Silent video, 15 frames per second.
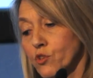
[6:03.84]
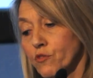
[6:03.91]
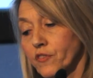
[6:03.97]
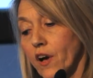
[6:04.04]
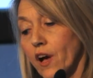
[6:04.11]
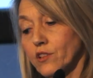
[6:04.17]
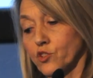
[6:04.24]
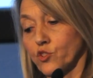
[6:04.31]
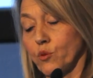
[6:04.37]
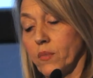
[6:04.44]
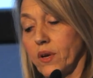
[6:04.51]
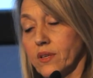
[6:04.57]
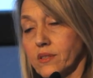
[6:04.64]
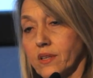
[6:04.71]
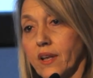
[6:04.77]
of
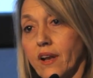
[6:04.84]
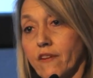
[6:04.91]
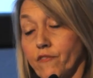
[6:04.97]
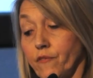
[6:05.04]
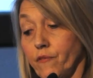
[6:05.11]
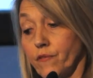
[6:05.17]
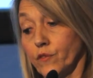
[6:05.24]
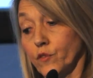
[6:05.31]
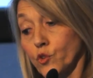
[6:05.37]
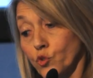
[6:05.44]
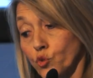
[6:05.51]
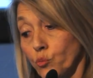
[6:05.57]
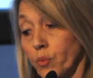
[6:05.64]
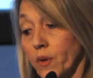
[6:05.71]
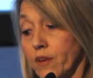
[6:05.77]
customers that have
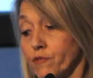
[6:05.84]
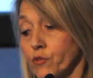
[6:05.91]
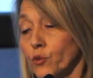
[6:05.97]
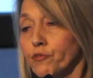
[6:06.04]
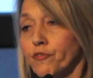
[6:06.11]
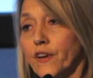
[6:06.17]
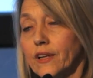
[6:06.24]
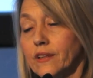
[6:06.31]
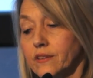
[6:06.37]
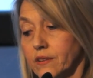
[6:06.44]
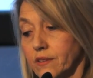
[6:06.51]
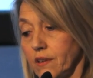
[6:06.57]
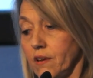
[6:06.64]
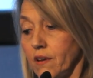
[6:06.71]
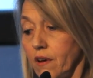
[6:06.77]
to be fulfilled
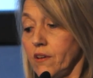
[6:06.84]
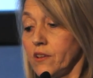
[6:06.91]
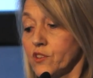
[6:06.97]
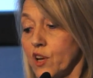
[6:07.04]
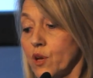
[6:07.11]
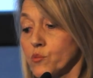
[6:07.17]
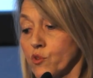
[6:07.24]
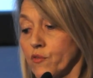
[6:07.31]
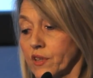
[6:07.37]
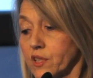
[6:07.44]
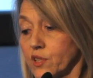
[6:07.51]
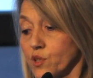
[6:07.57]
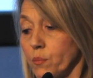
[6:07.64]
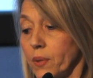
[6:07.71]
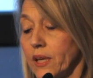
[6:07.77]
in terms of
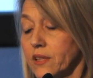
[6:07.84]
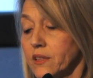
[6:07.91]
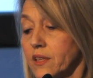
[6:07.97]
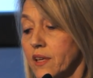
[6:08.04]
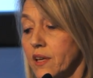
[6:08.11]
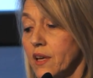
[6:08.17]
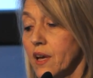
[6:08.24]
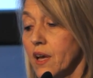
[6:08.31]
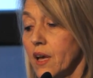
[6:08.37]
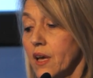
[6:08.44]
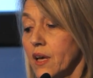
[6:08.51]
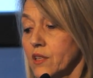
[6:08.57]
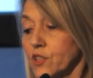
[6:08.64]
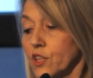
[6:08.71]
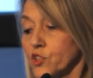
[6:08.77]
accessibility,
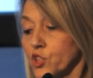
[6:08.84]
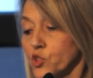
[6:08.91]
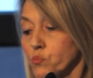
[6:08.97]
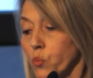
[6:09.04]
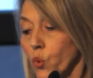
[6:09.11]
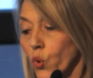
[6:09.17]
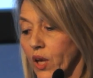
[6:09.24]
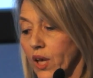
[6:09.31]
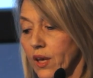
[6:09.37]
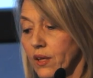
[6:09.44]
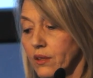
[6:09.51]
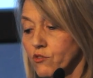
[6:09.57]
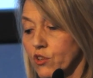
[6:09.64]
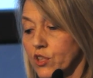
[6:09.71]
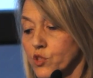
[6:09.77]
such as
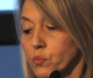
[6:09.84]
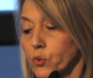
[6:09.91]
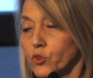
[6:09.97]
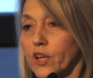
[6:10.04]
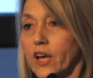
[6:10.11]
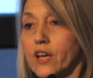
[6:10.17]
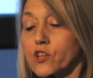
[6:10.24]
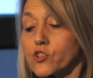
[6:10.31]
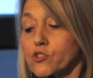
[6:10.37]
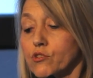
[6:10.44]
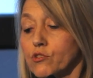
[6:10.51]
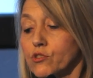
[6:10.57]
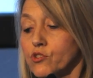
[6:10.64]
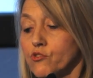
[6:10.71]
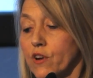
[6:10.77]
booking,
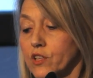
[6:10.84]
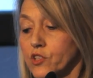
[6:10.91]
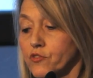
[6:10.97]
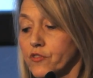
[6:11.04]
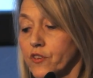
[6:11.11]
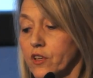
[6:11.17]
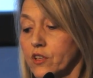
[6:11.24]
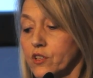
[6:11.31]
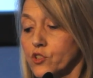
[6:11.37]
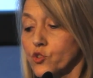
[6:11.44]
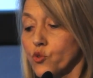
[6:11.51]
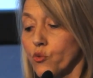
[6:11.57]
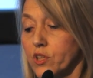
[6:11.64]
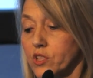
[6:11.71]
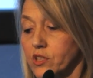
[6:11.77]
transportation, transfers,
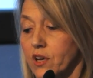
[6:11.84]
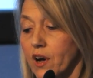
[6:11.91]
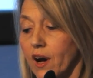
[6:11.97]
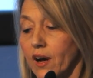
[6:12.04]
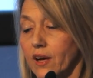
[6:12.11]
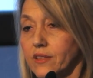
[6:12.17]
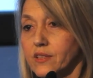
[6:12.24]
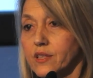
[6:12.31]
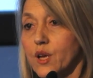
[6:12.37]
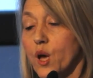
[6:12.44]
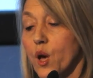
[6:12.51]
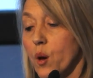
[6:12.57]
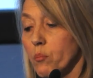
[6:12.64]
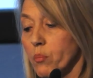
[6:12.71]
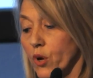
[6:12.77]
tourist guides,
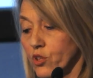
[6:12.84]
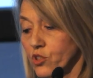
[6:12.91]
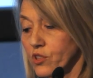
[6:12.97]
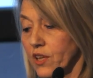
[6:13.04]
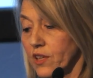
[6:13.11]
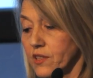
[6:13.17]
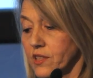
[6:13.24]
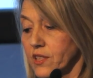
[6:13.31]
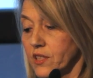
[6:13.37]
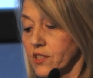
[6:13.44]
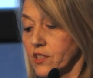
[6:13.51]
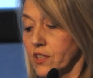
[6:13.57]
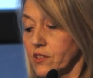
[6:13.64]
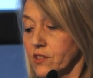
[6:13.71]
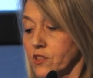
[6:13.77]
personal
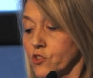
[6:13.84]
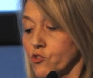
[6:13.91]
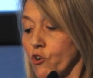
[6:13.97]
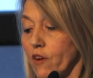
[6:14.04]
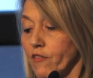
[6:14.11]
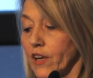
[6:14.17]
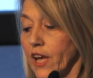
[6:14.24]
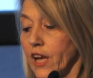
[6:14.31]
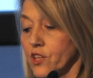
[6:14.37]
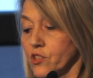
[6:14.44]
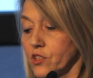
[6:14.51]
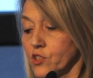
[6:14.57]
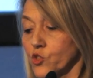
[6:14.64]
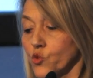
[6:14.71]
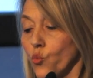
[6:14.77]
assistance, travel
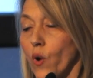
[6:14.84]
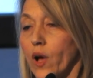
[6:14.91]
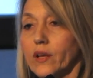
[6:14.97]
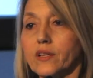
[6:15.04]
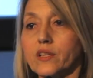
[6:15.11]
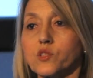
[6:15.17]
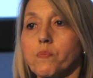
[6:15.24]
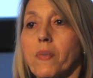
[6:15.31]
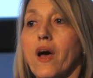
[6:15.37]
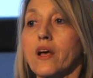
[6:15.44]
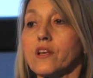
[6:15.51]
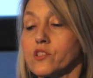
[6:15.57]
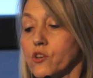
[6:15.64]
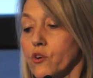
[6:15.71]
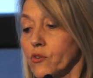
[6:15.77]
agents, wellness
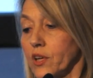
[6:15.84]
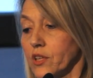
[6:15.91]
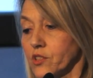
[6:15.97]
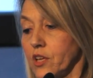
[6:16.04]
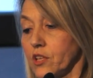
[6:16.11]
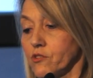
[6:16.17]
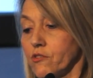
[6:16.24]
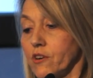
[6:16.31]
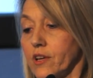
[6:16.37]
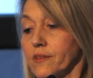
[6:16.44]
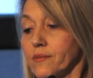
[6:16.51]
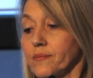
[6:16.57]
pass, so on, etc.